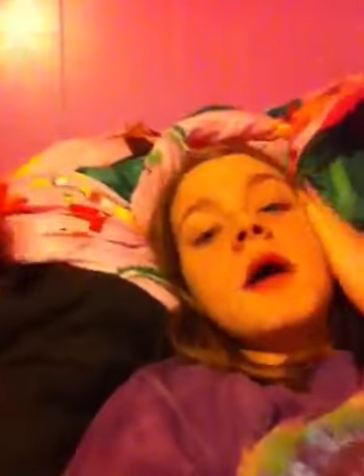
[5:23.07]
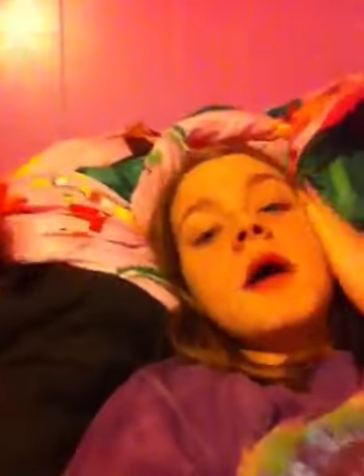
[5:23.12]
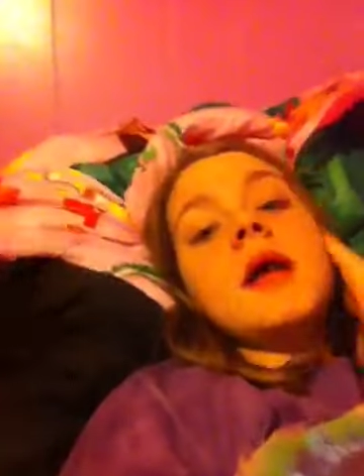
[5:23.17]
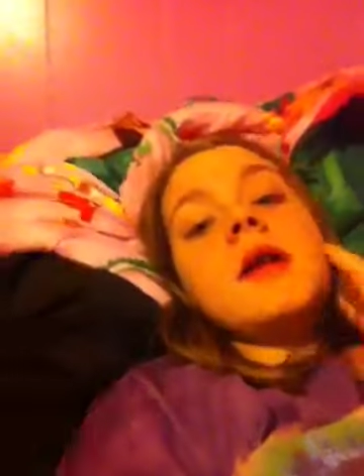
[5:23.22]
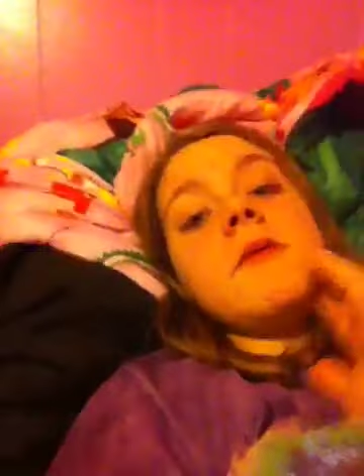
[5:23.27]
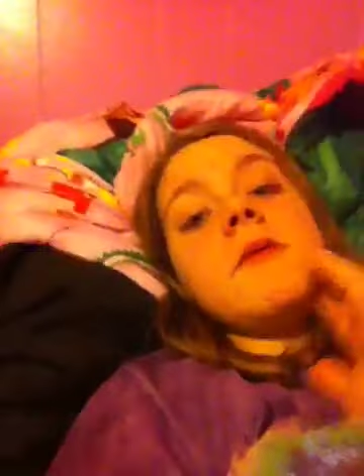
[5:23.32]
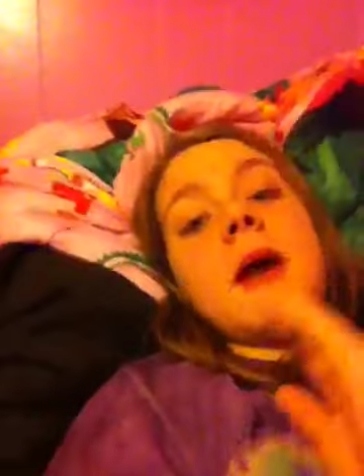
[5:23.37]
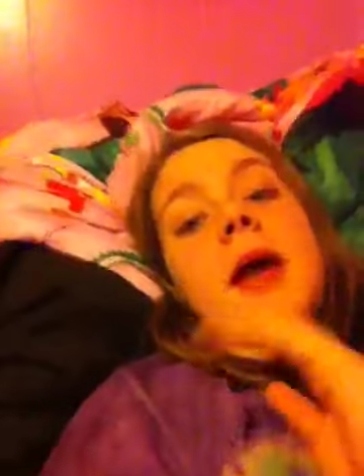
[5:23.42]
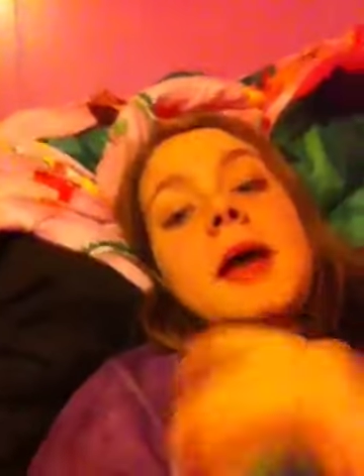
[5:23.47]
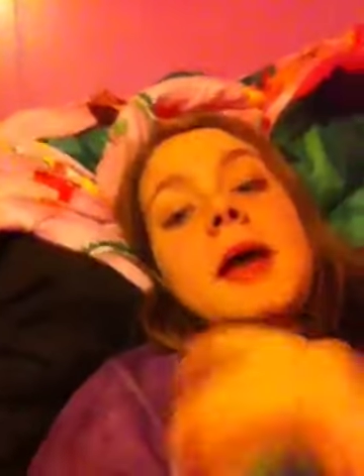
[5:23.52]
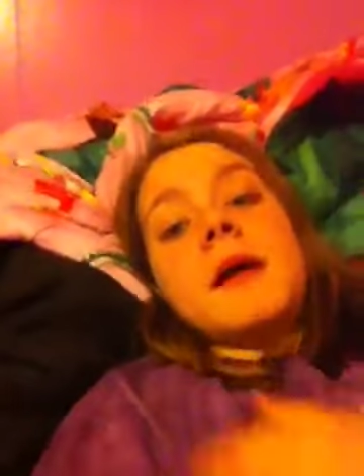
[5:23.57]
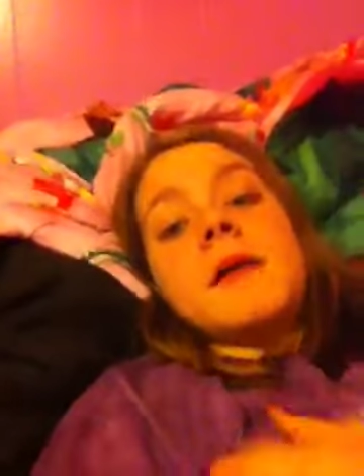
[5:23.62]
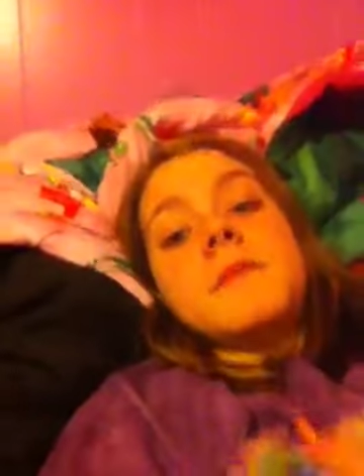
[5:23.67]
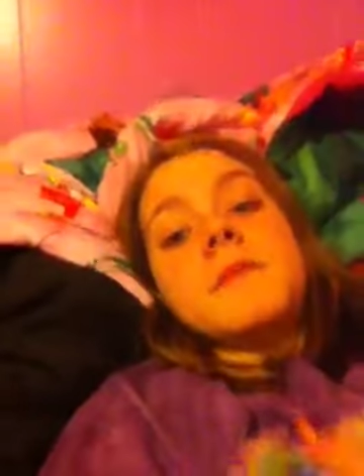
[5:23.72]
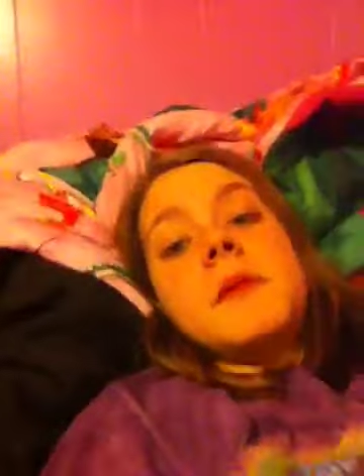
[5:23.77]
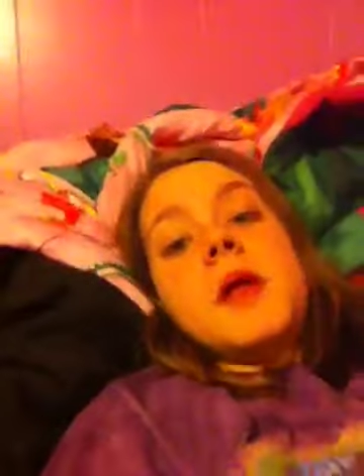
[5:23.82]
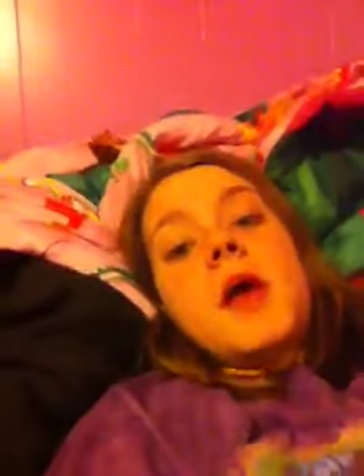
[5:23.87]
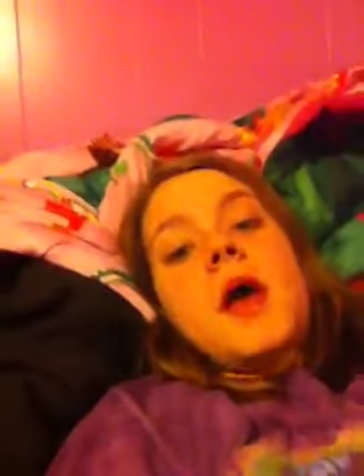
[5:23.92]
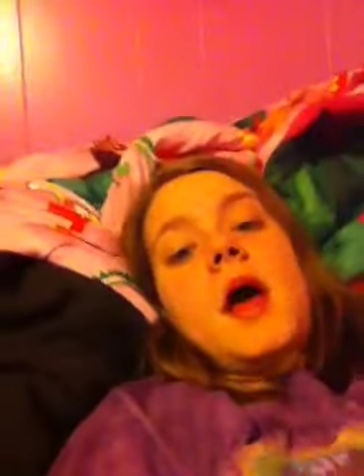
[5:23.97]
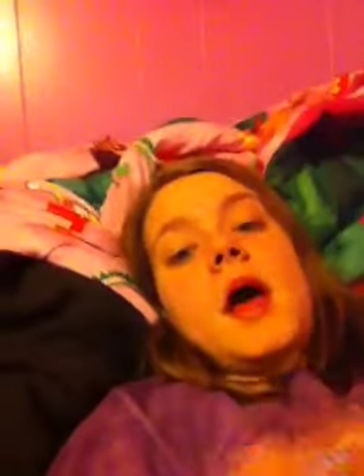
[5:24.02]
anyway,
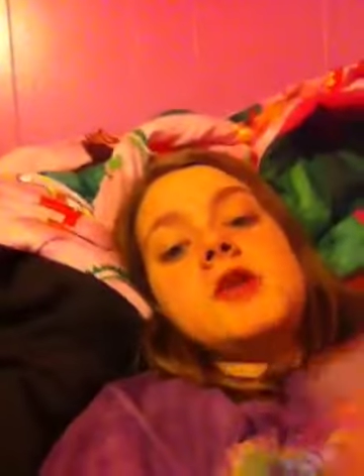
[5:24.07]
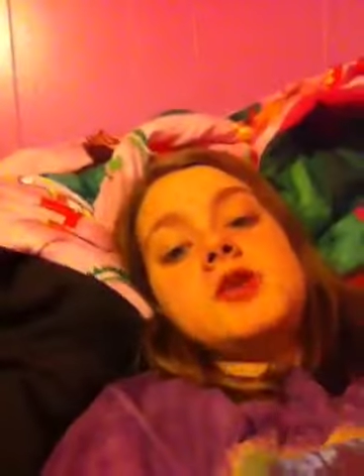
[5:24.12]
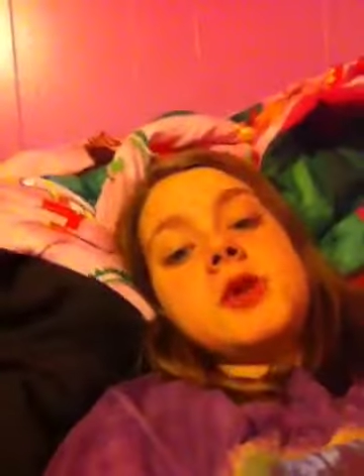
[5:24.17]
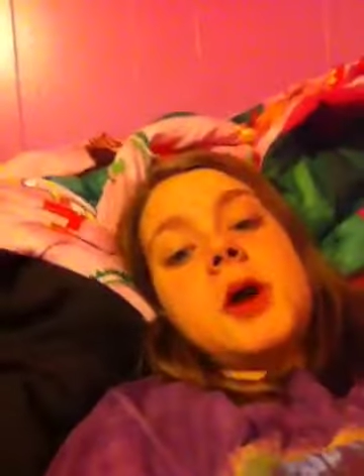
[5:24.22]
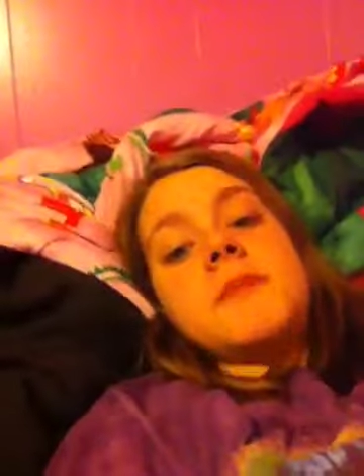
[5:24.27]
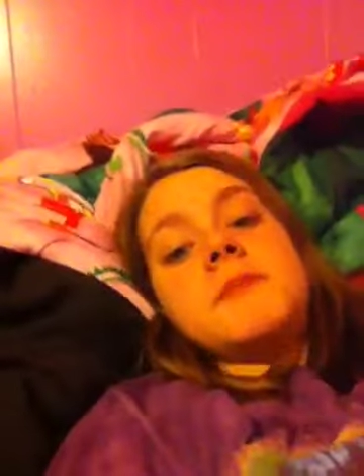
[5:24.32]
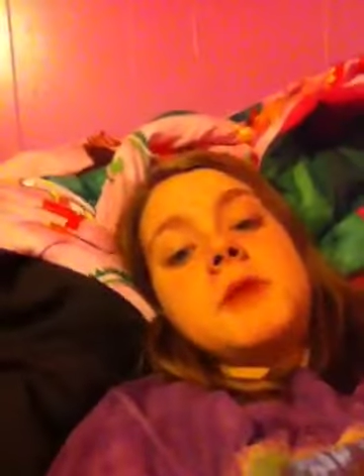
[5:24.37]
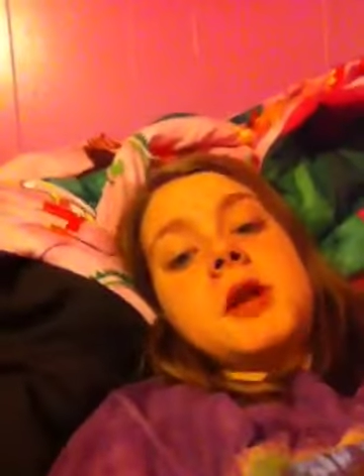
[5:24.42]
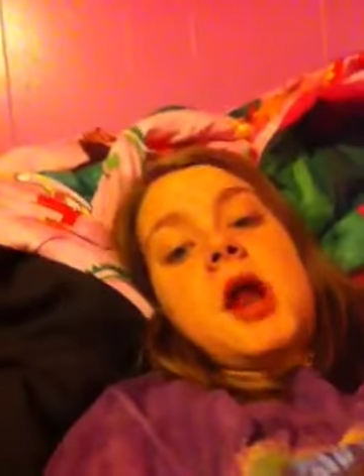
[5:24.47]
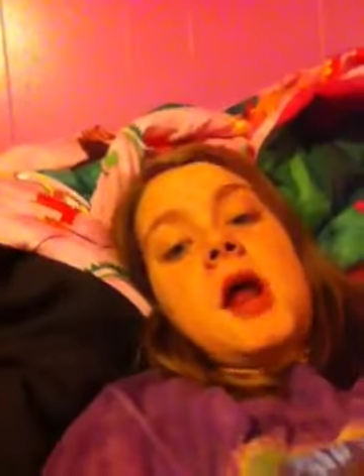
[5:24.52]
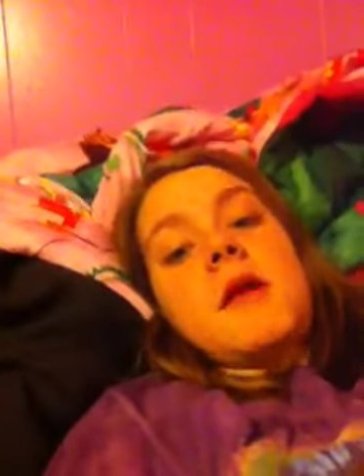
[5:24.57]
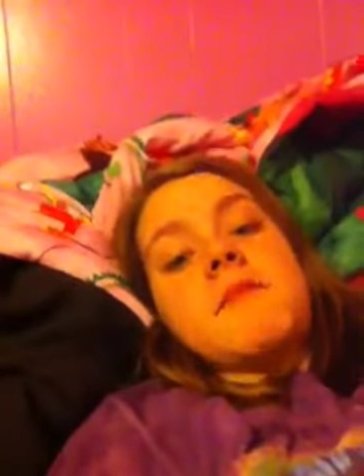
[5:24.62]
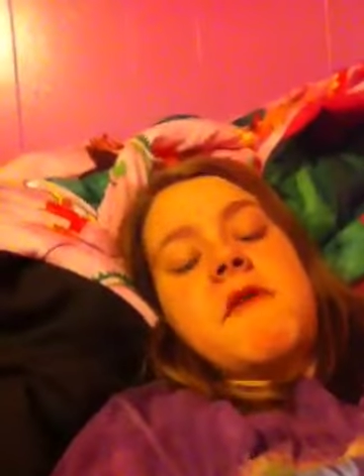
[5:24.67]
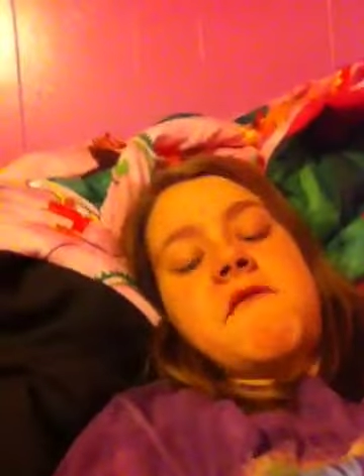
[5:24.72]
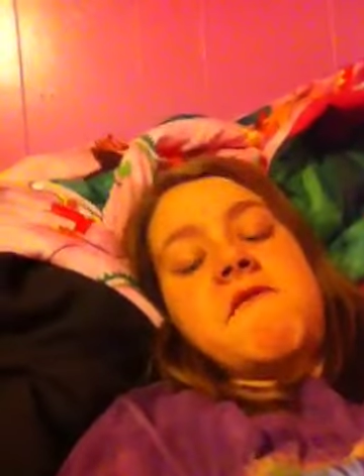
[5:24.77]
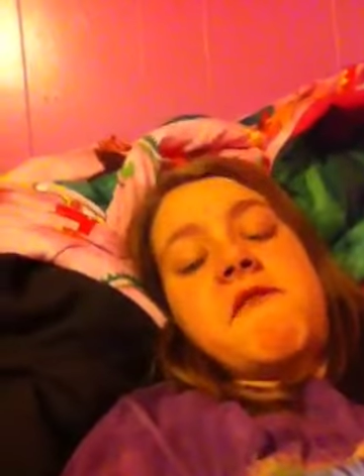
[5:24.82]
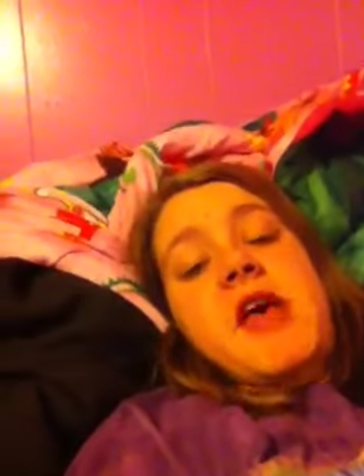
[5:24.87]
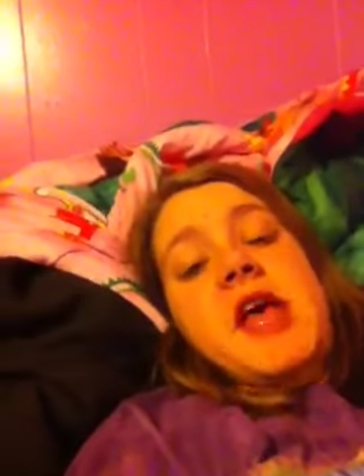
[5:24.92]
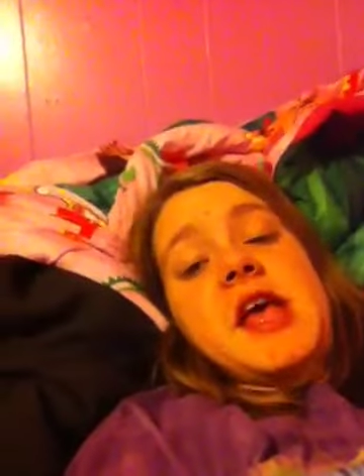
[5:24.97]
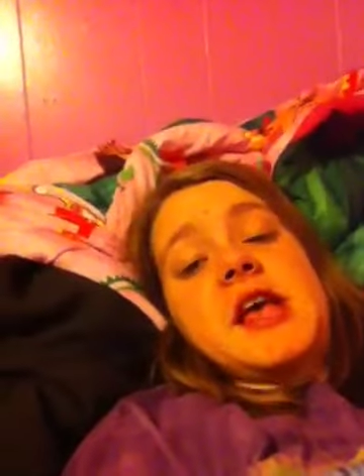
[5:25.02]
I dropped it on my
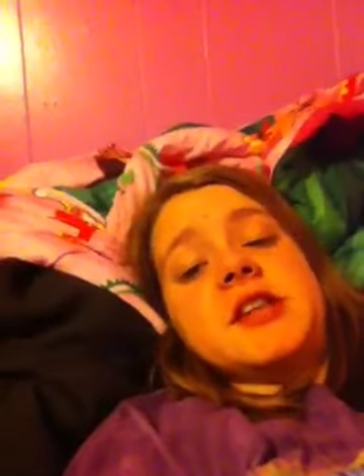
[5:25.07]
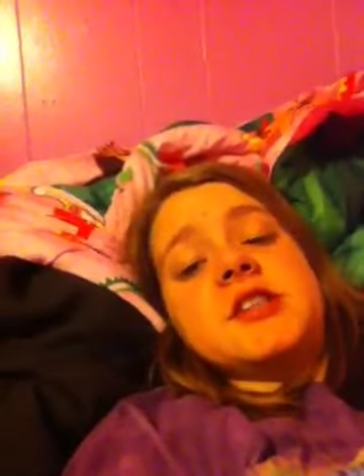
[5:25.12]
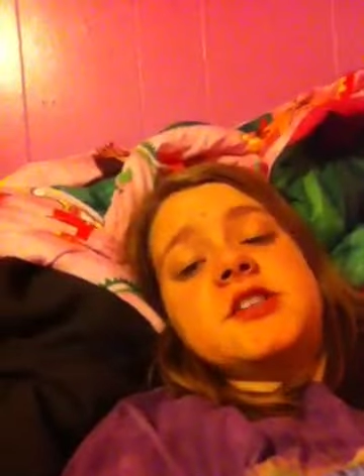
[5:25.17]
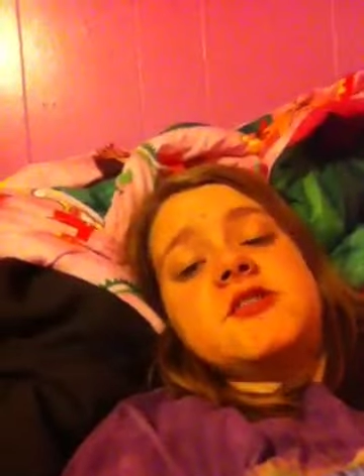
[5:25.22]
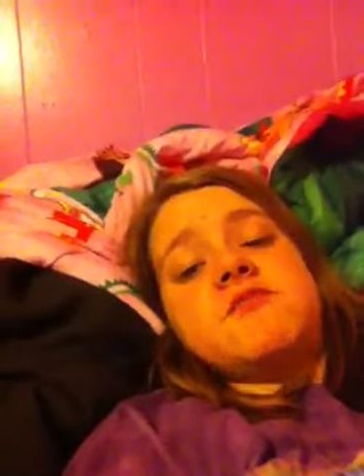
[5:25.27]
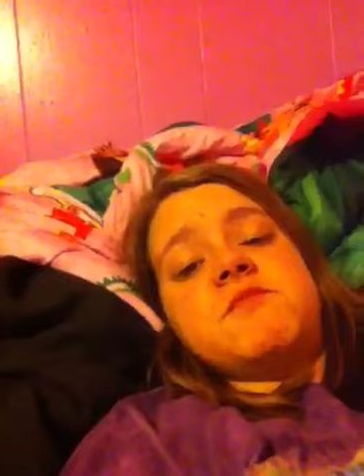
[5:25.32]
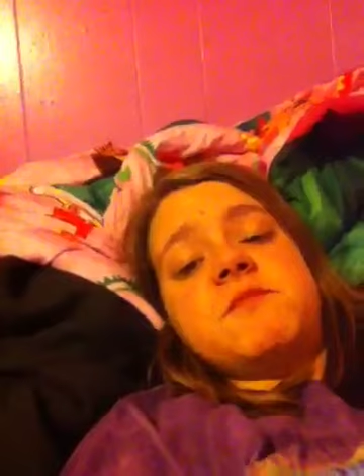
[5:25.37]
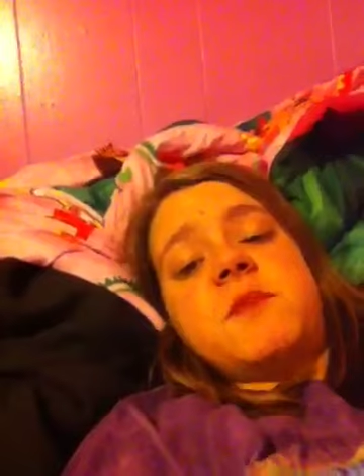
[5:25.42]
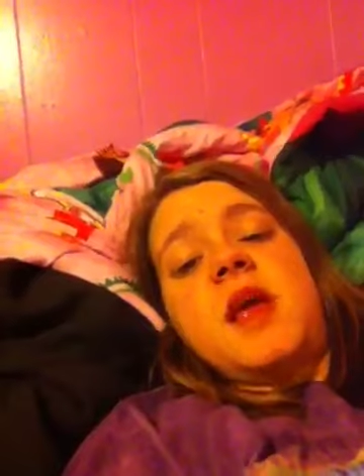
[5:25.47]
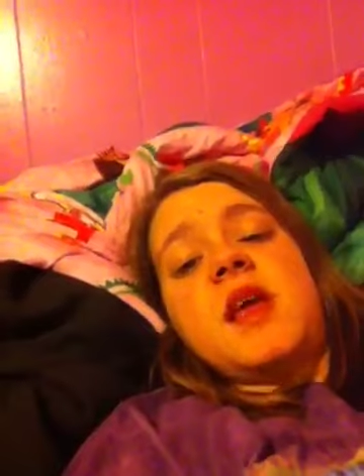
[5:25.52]
face.